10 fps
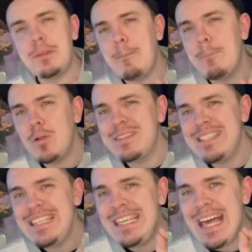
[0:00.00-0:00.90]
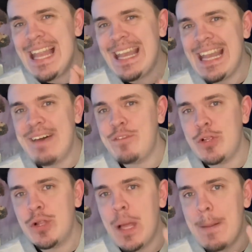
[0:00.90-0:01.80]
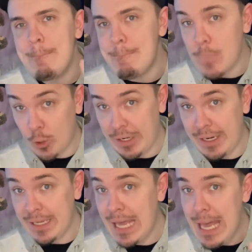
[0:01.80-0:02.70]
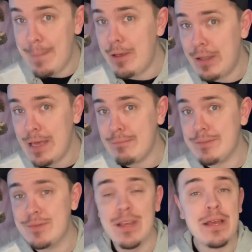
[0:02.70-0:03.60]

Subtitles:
multi-level marketing, MLMs.